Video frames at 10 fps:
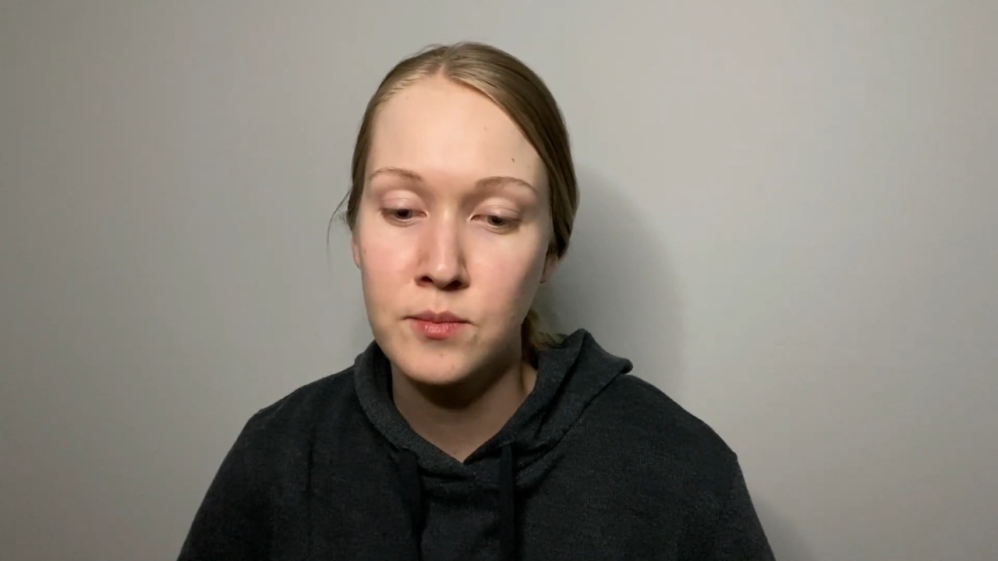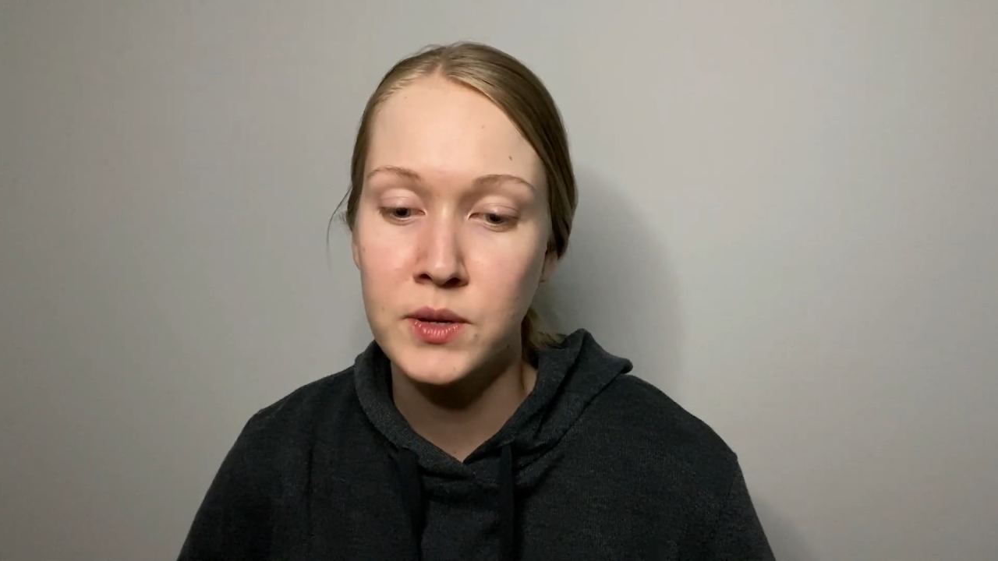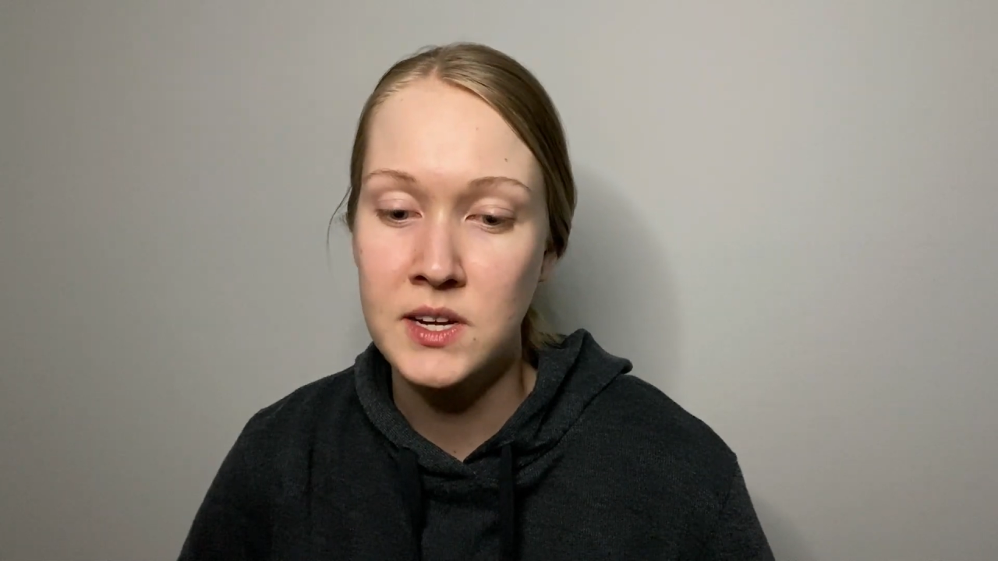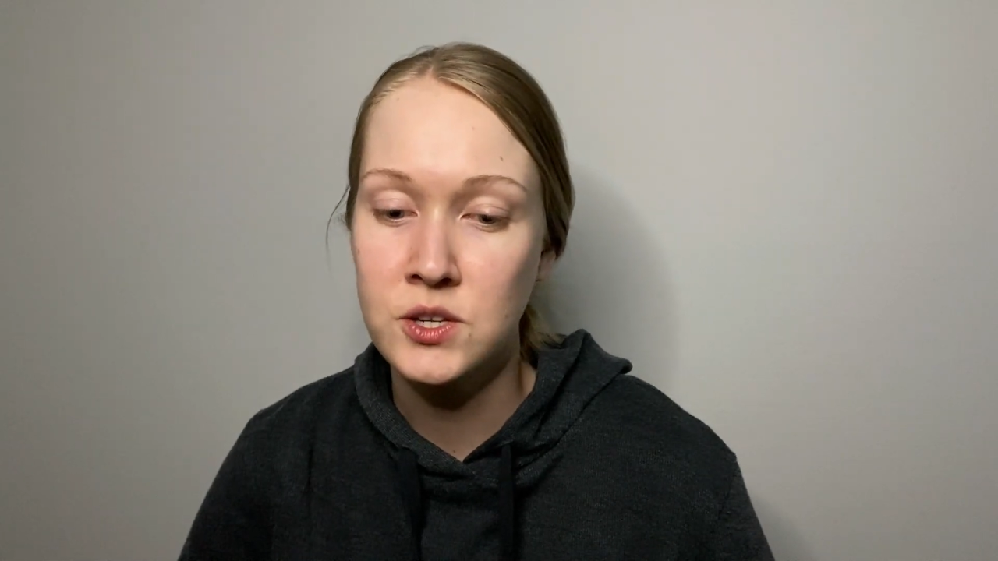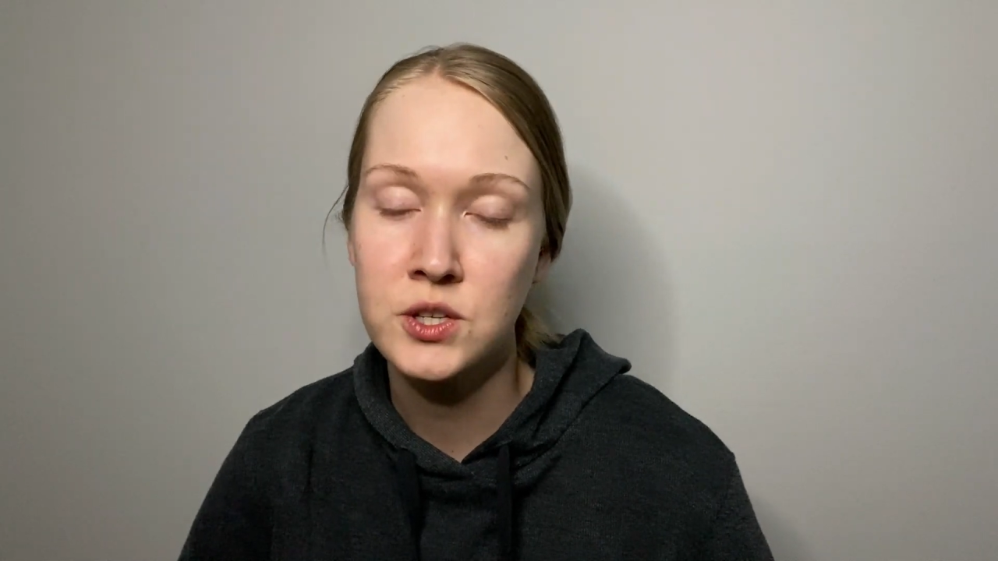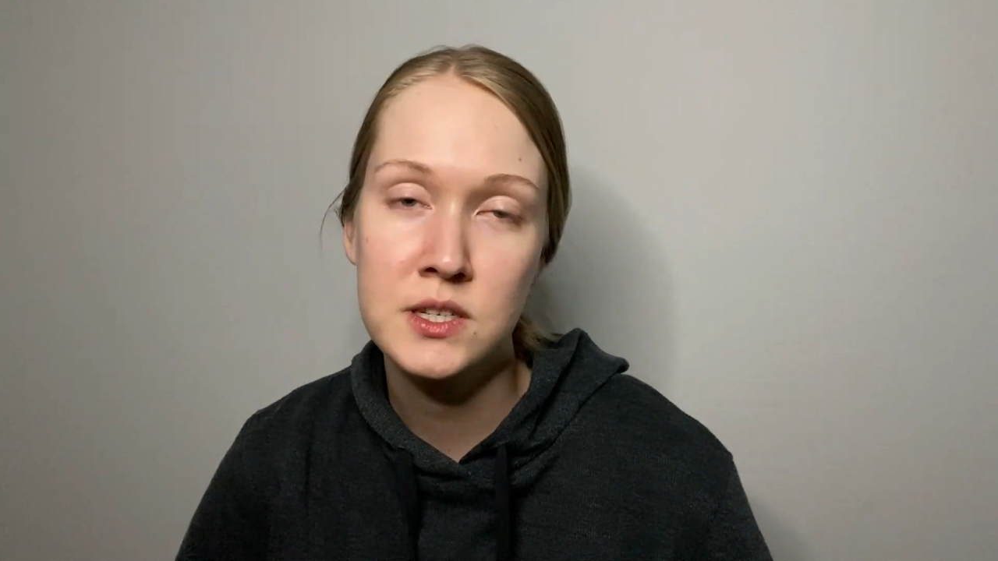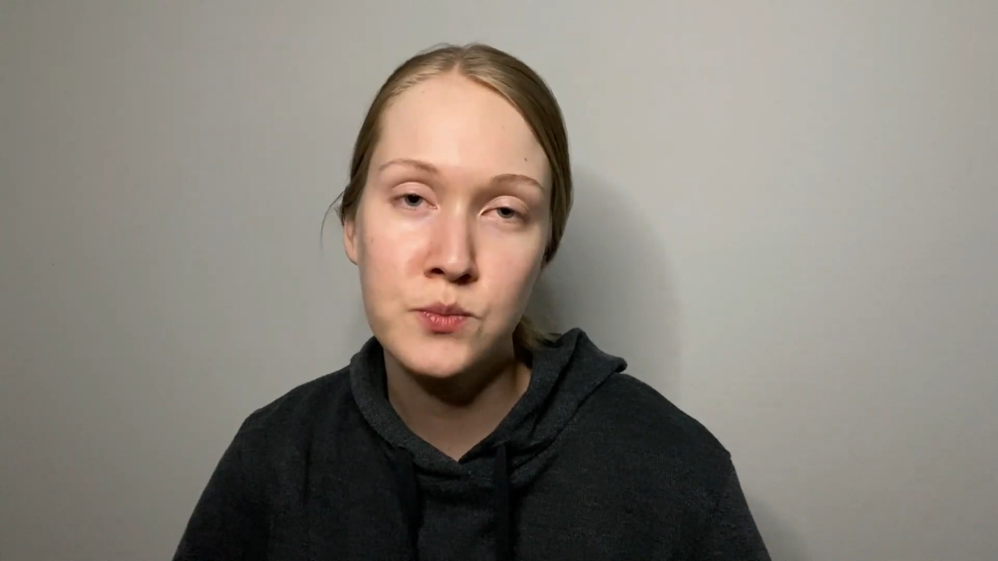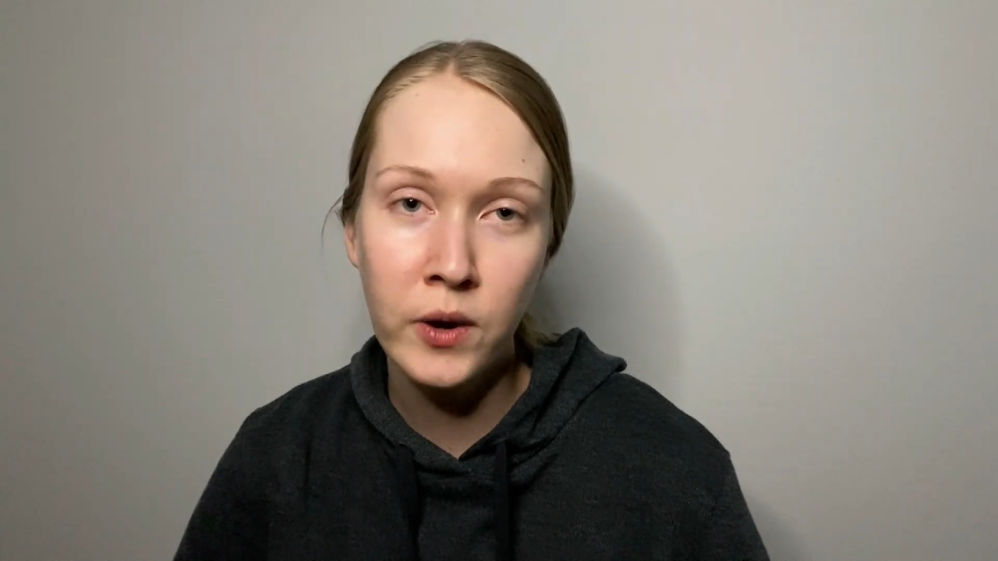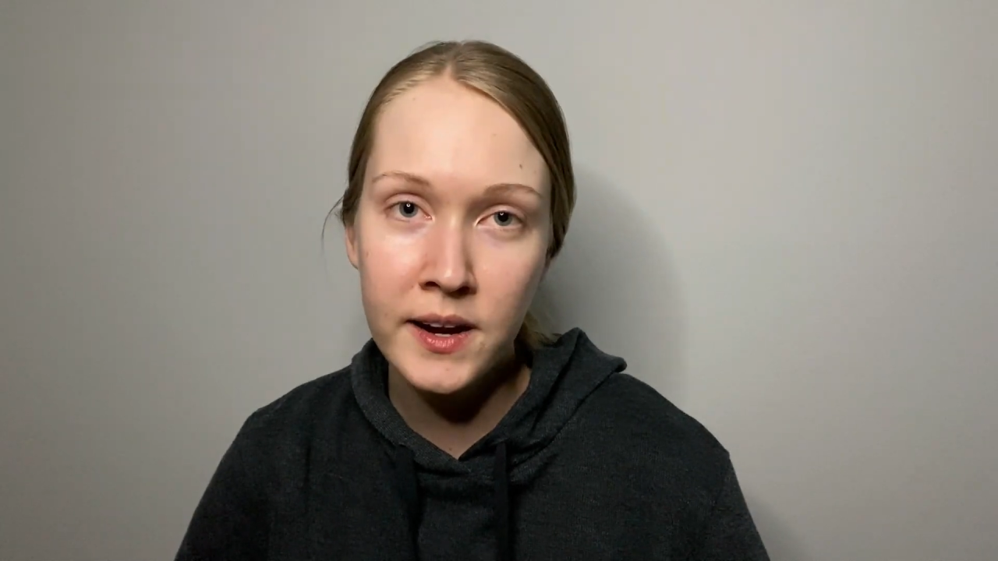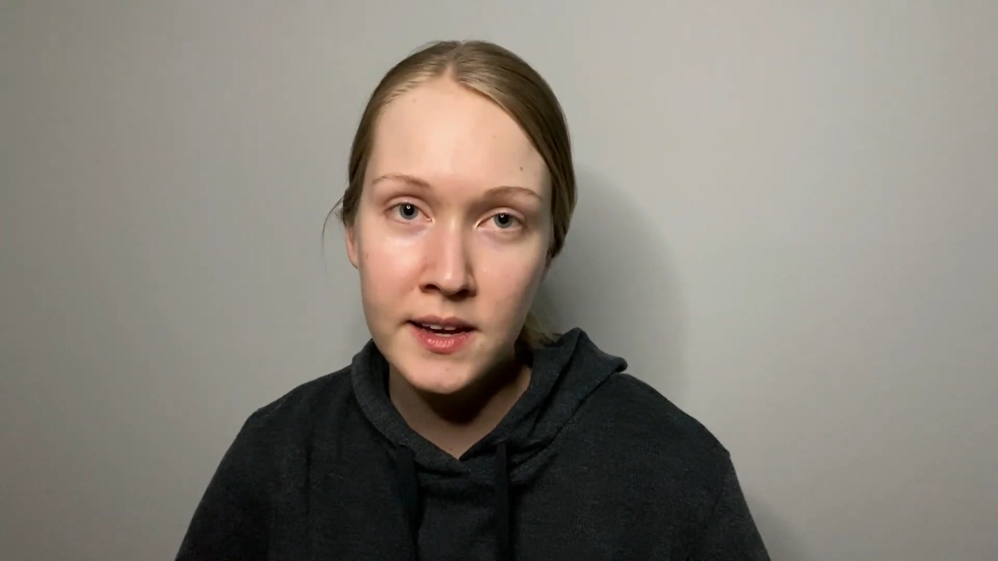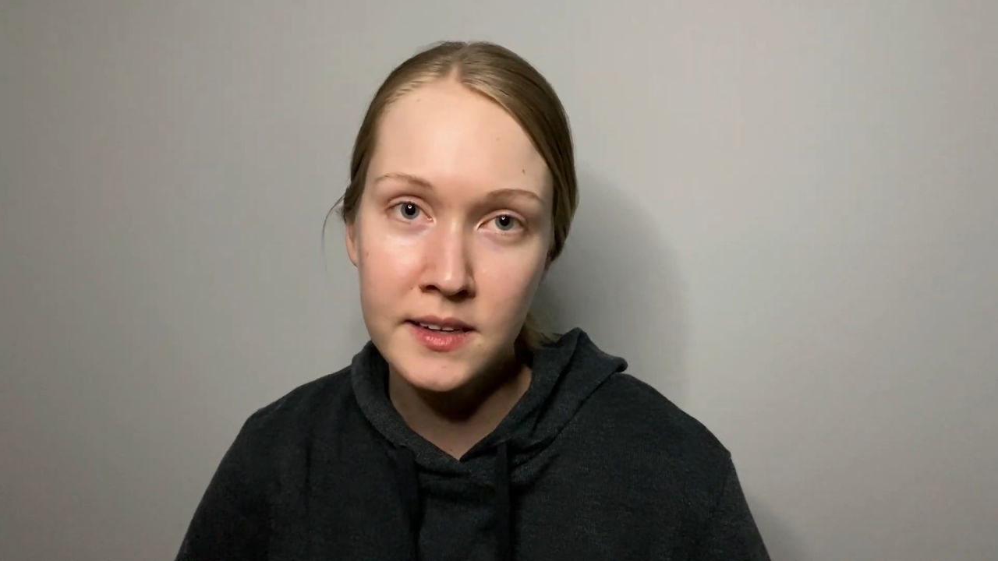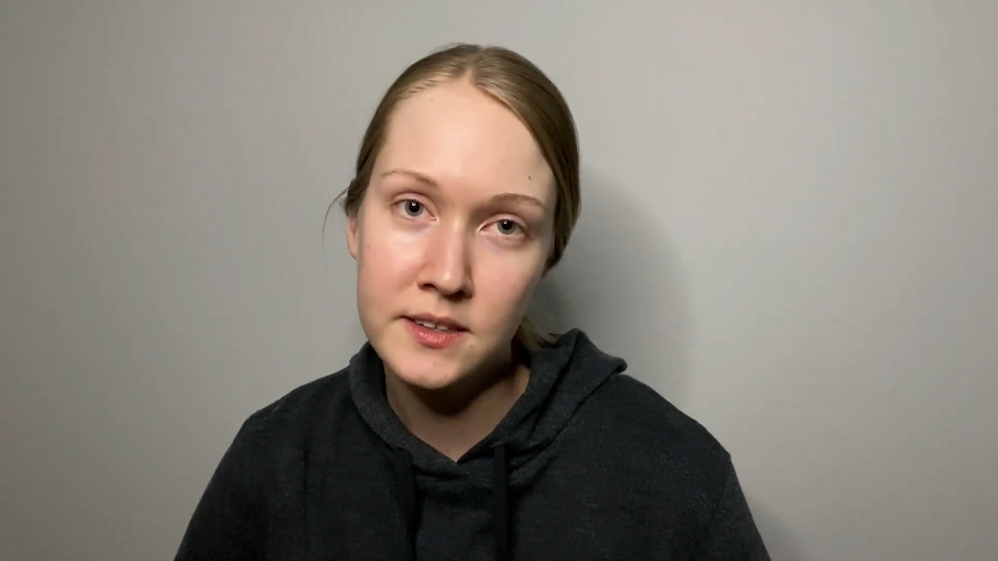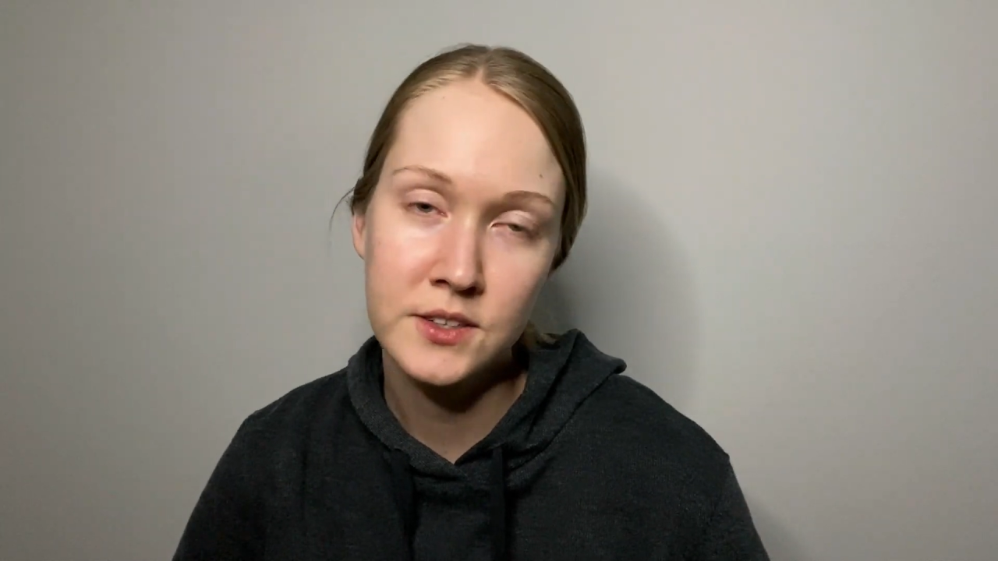potentially spread it,